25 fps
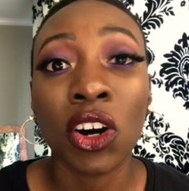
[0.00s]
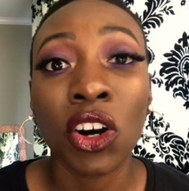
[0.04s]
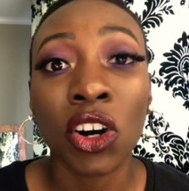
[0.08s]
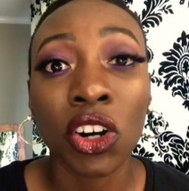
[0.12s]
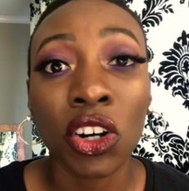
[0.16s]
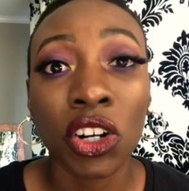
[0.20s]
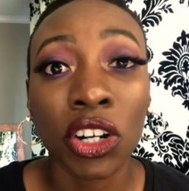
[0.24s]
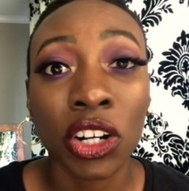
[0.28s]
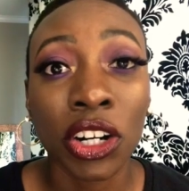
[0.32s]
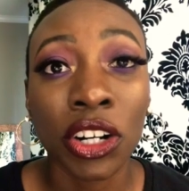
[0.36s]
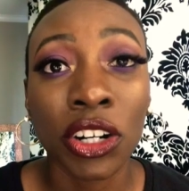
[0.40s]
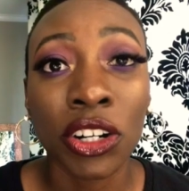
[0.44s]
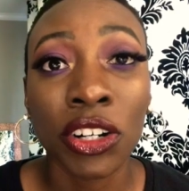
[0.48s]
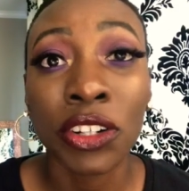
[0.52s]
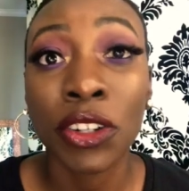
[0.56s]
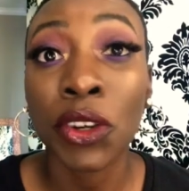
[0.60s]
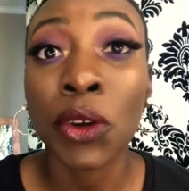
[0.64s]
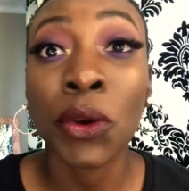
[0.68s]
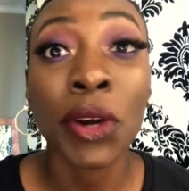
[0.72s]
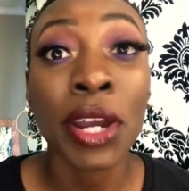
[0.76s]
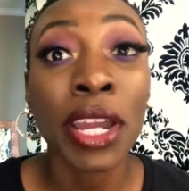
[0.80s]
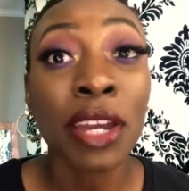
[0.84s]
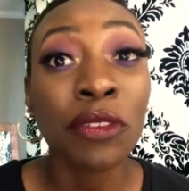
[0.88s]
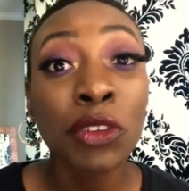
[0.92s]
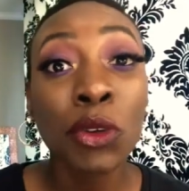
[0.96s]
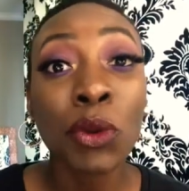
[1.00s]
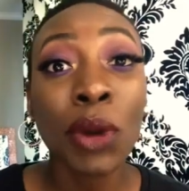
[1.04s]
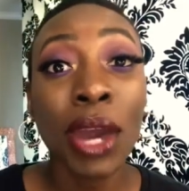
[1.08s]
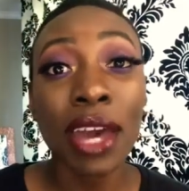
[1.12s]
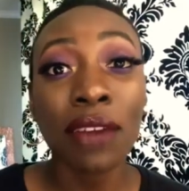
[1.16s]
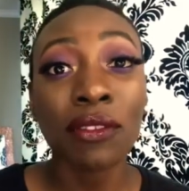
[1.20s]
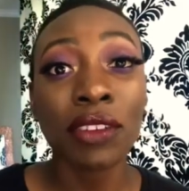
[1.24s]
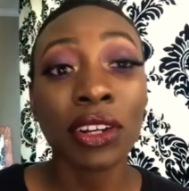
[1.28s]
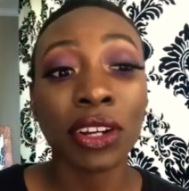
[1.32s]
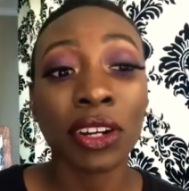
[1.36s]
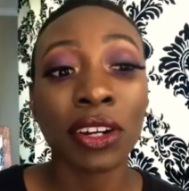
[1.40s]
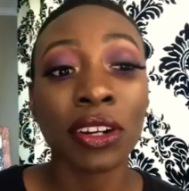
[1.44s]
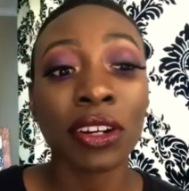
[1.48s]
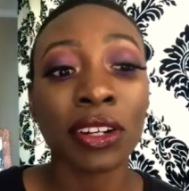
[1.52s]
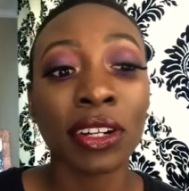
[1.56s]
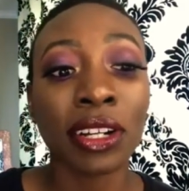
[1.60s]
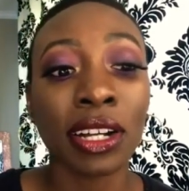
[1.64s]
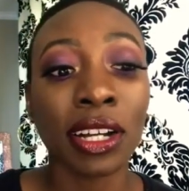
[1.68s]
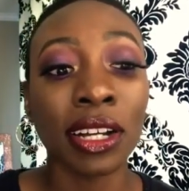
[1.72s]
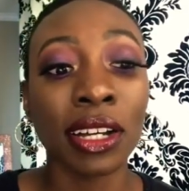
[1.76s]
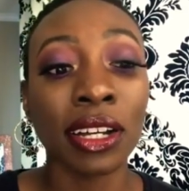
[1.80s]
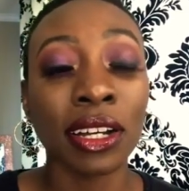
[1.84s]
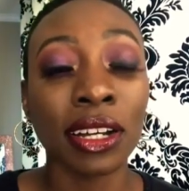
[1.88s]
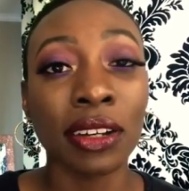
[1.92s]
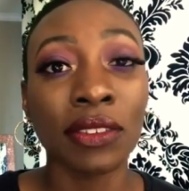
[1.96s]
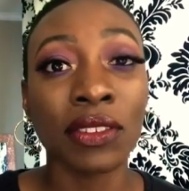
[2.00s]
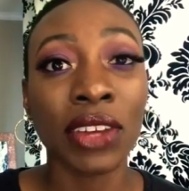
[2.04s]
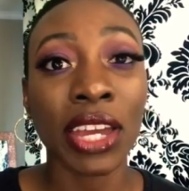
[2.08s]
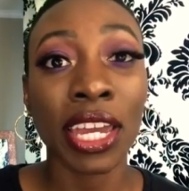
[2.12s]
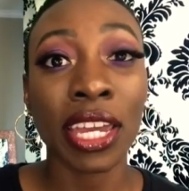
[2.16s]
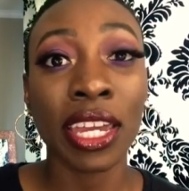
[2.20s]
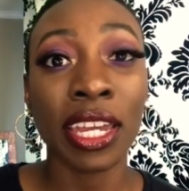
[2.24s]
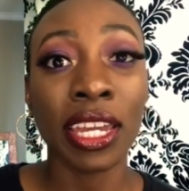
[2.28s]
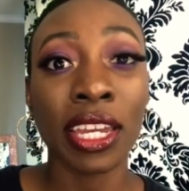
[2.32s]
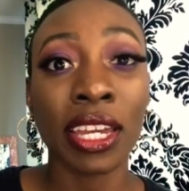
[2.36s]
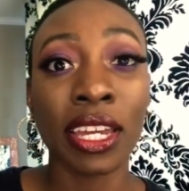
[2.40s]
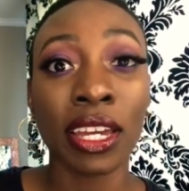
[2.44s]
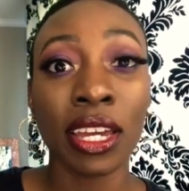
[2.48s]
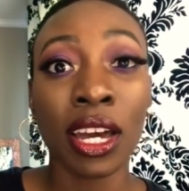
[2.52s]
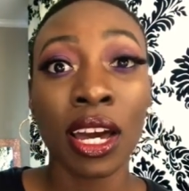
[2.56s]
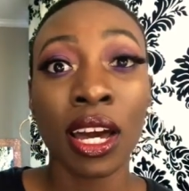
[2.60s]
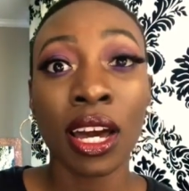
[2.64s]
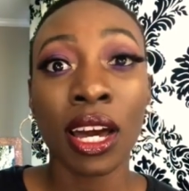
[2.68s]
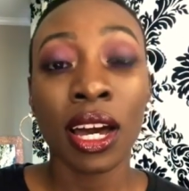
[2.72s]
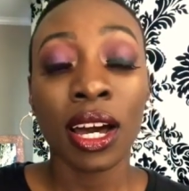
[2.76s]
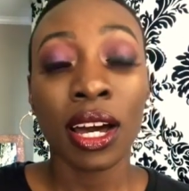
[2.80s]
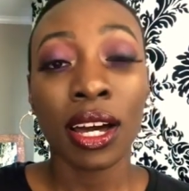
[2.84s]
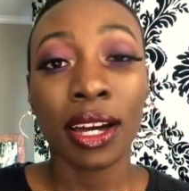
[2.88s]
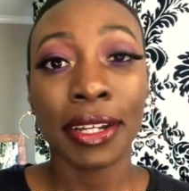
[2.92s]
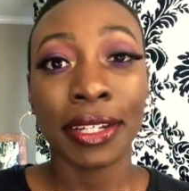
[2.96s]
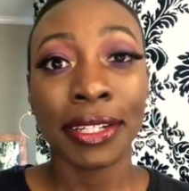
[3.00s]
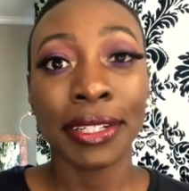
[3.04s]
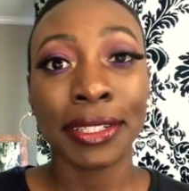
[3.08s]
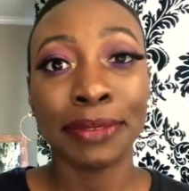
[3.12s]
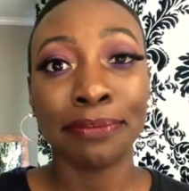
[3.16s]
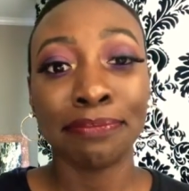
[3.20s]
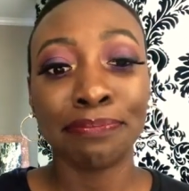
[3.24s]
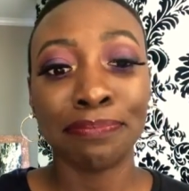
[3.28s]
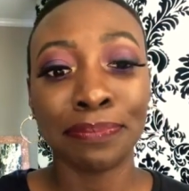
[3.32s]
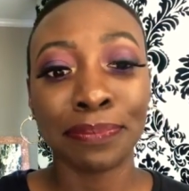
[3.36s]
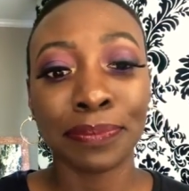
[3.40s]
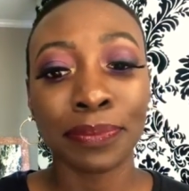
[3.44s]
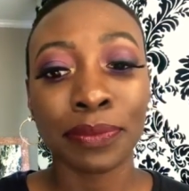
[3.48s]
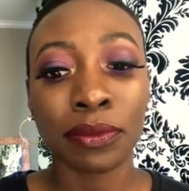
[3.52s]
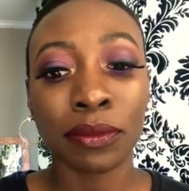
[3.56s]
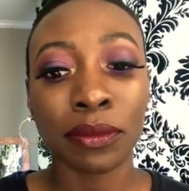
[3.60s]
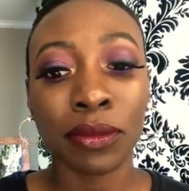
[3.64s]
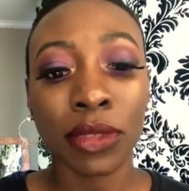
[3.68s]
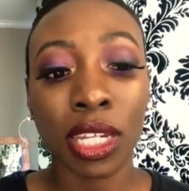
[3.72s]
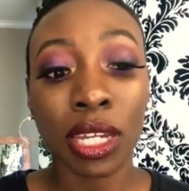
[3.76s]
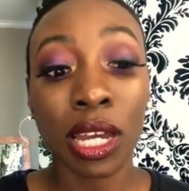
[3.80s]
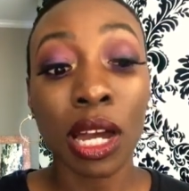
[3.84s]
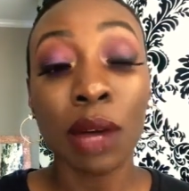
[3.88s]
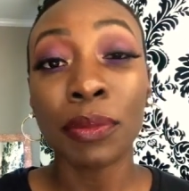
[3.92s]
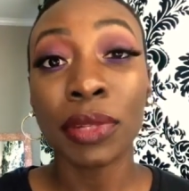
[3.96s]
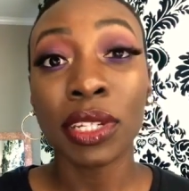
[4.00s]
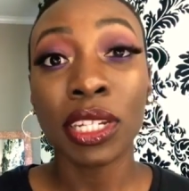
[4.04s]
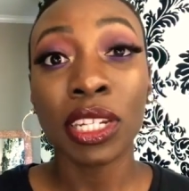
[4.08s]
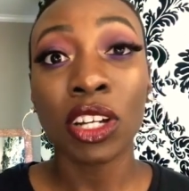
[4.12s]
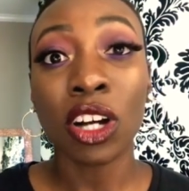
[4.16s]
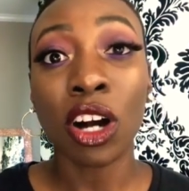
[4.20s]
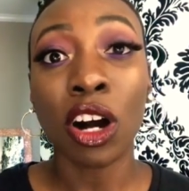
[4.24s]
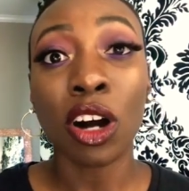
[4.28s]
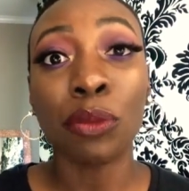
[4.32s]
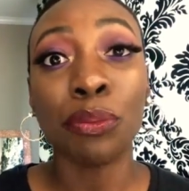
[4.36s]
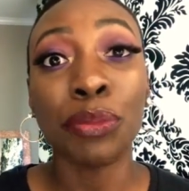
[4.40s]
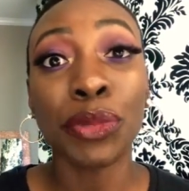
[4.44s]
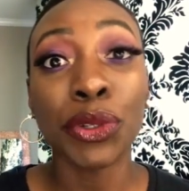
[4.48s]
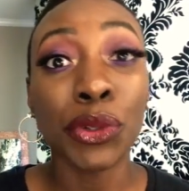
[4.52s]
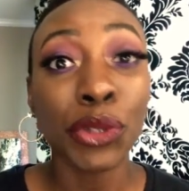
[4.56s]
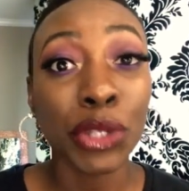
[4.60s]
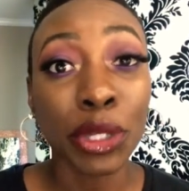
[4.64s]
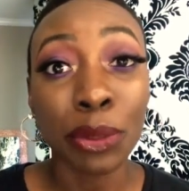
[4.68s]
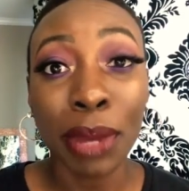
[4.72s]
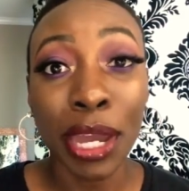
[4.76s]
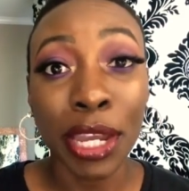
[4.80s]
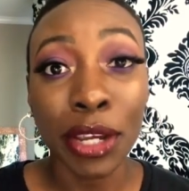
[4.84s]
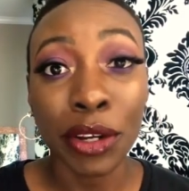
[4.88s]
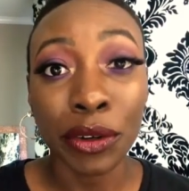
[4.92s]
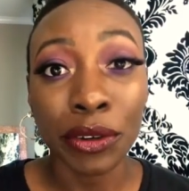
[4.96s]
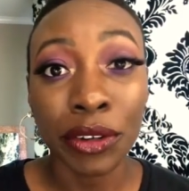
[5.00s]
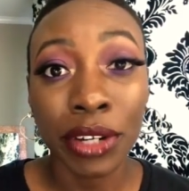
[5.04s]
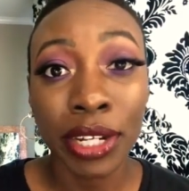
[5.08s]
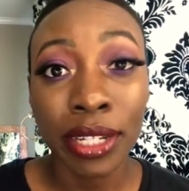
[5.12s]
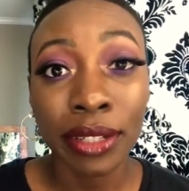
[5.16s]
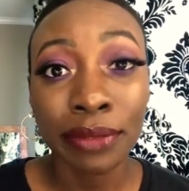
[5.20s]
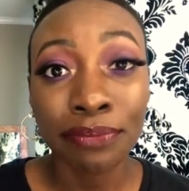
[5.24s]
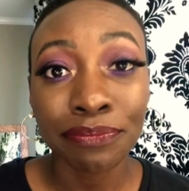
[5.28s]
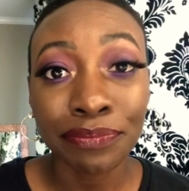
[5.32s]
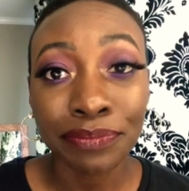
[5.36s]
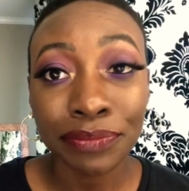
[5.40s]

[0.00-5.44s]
all heard, or if you haven't heard of a company called Beauty Bakery.